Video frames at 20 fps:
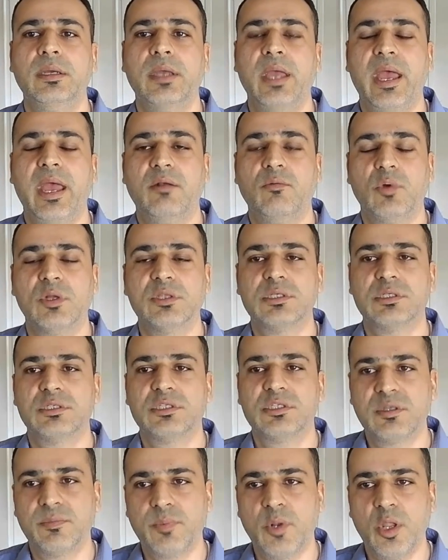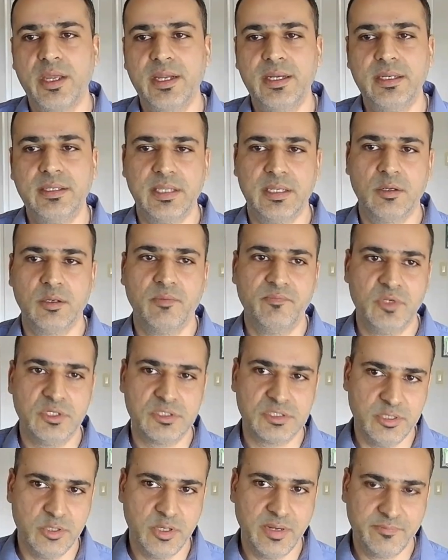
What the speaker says: And once it's deployed, then obviously,